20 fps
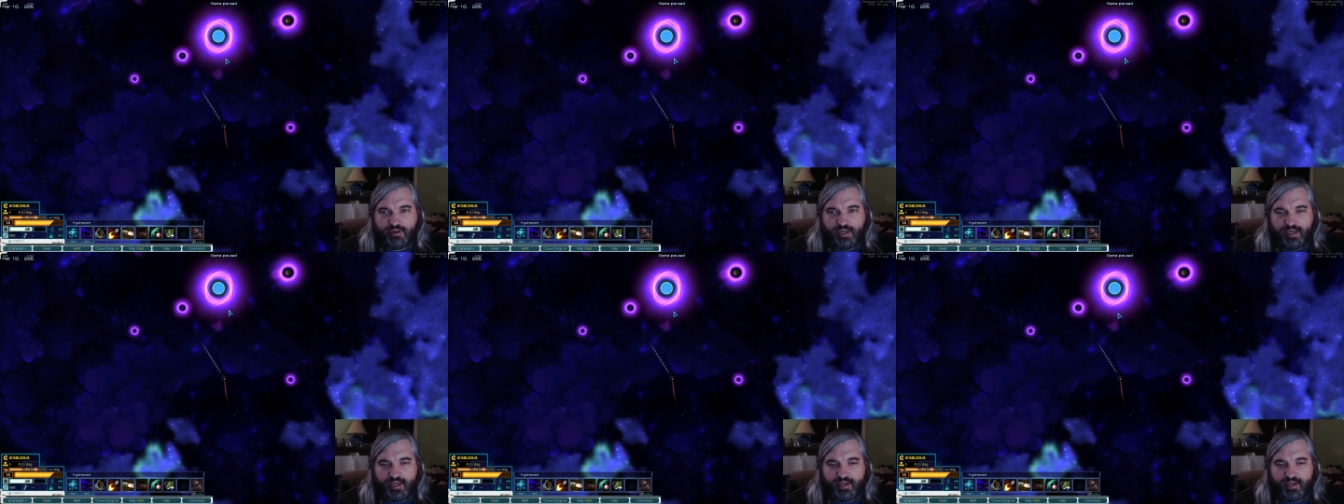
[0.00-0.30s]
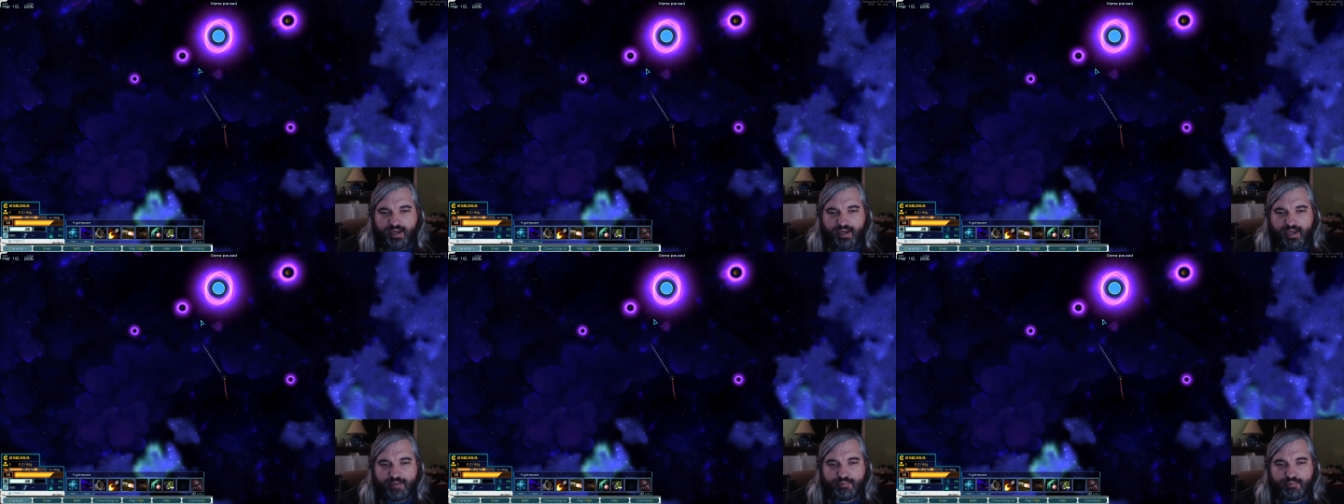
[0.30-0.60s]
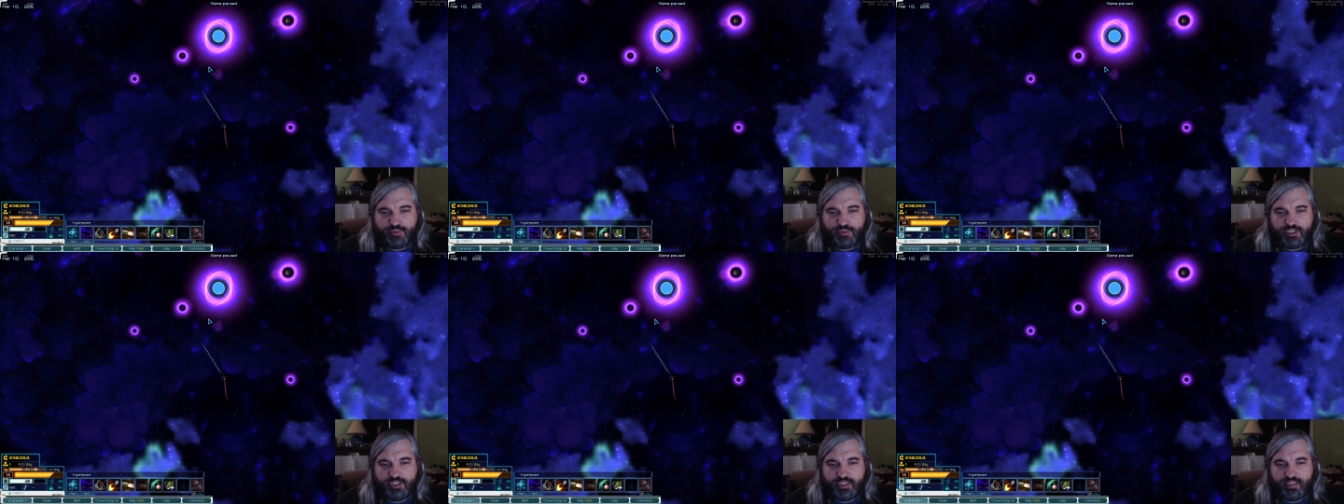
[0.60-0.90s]
a
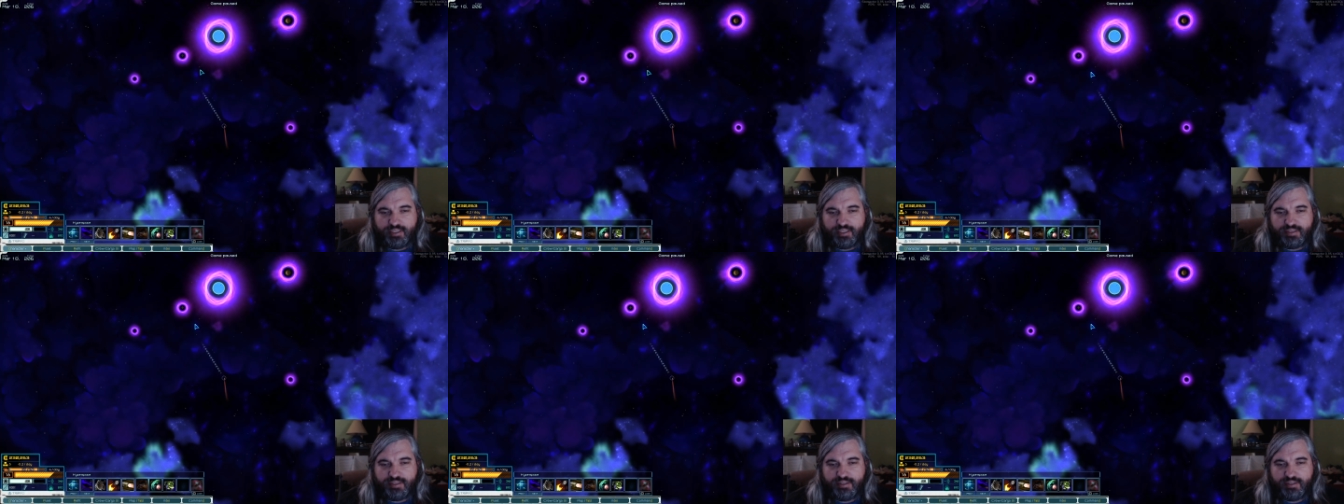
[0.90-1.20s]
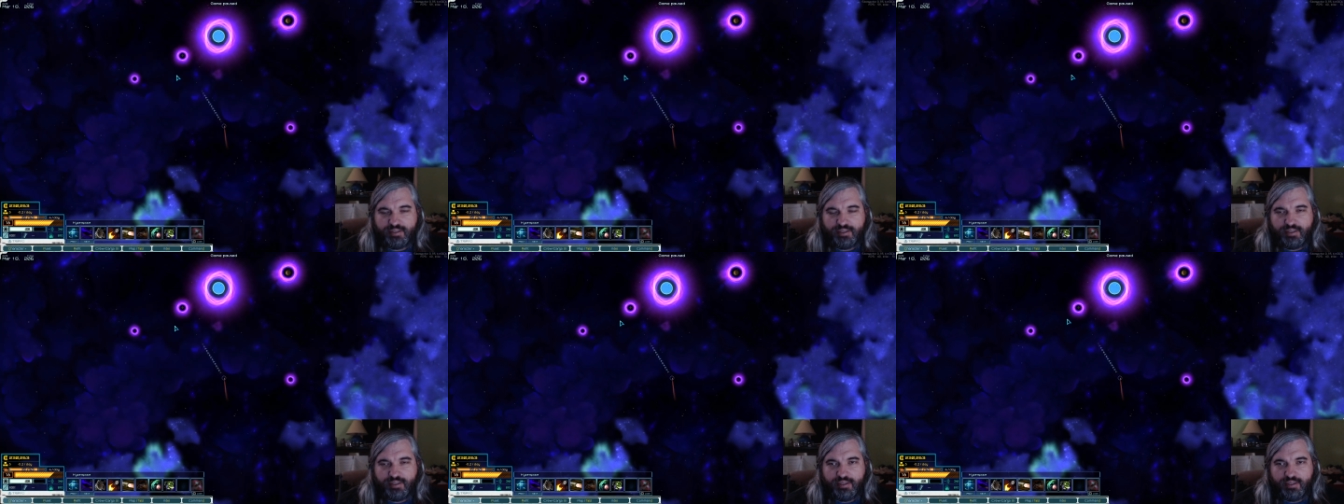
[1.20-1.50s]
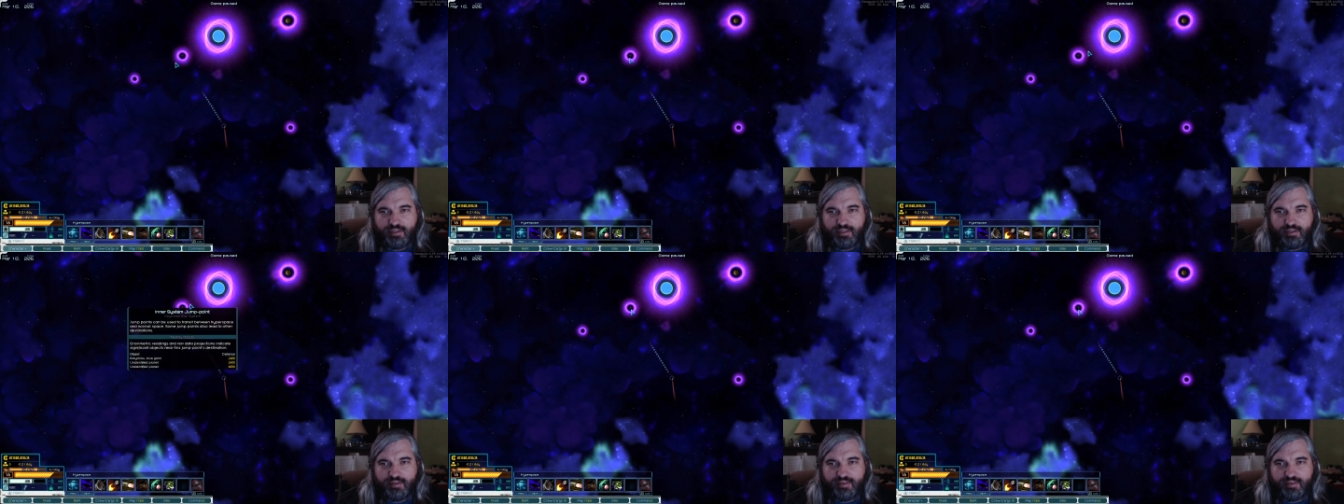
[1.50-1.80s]
hypershunt
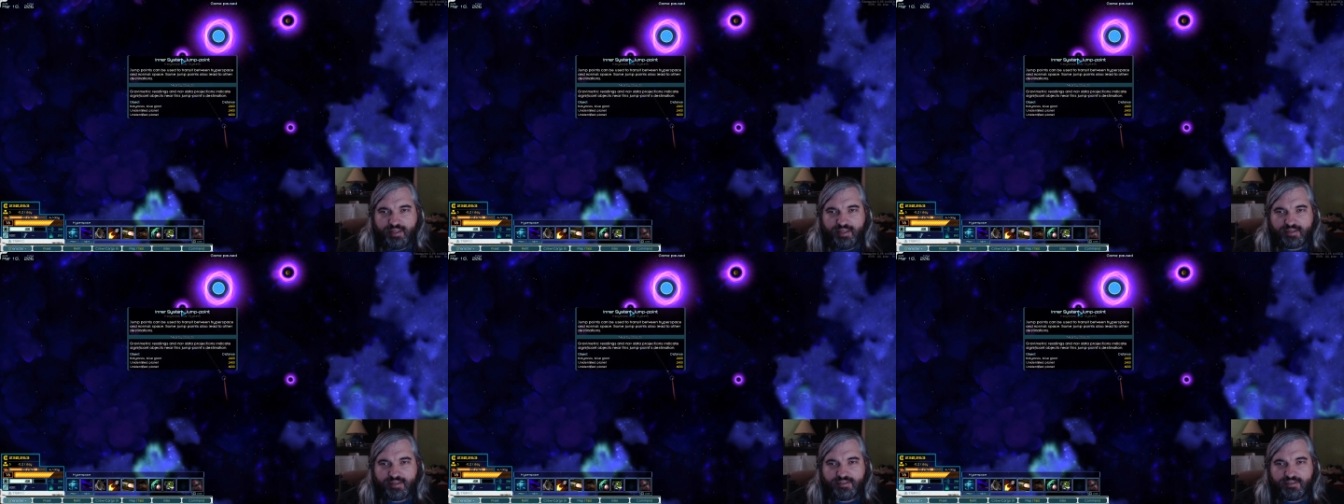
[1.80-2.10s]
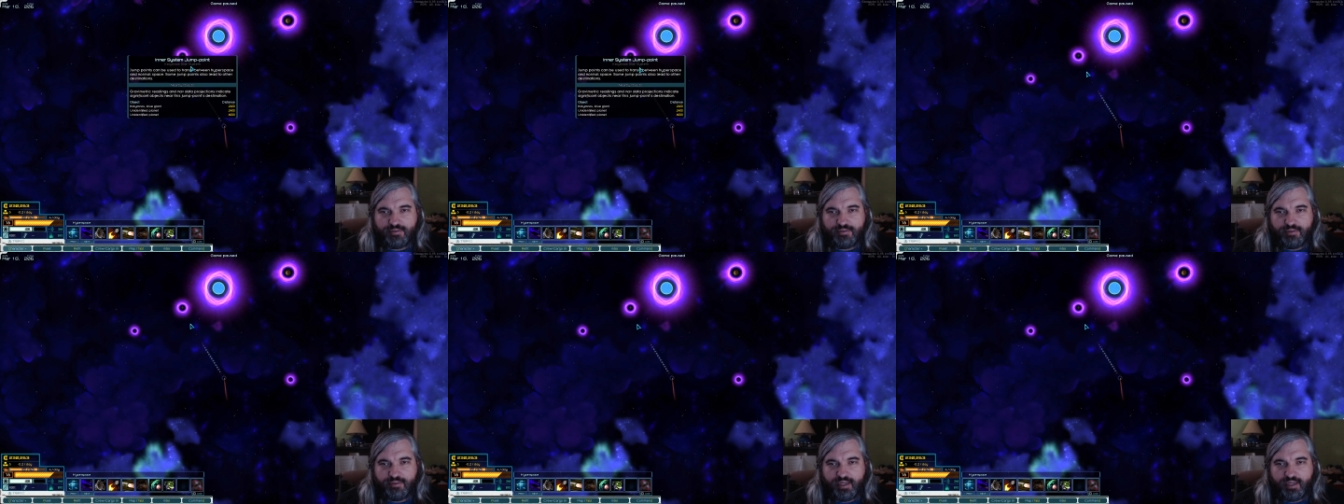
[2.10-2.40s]
next to it.